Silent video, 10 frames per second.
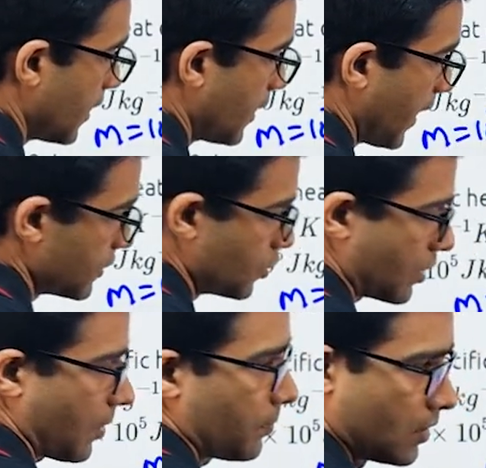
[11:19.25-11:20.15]
It has to
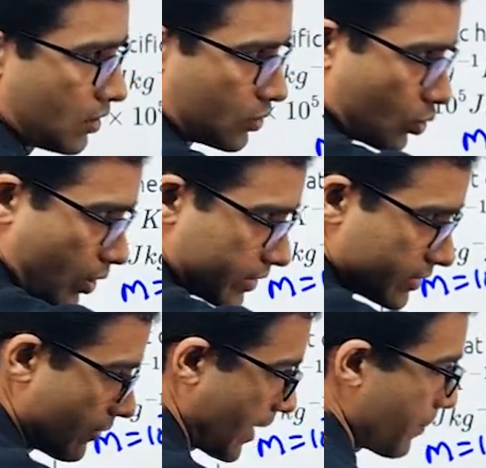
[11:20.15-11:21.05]
come to reach
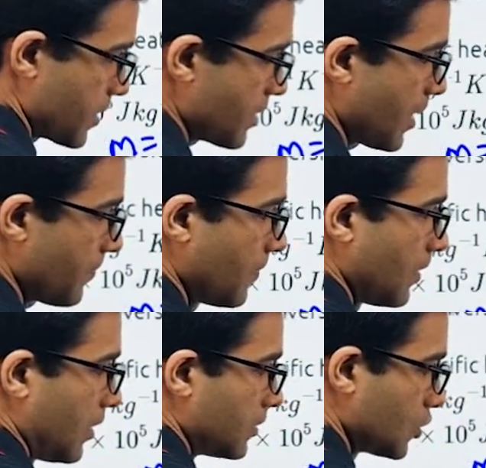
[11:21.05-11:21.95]
the vapor state.
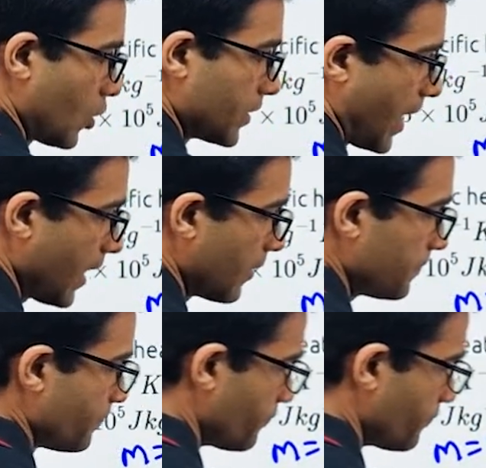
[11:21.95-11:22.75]
So then